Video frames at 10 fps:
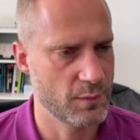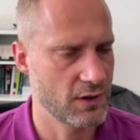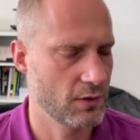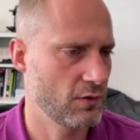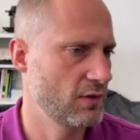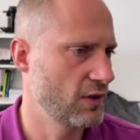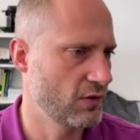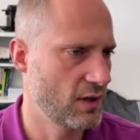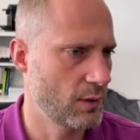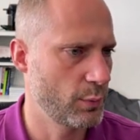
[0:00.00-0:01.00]
method
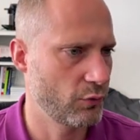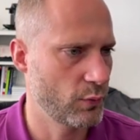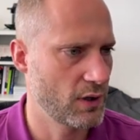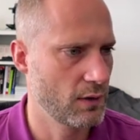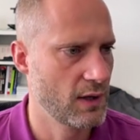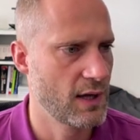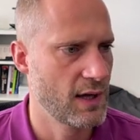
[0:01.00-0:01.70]
doesn't help as well.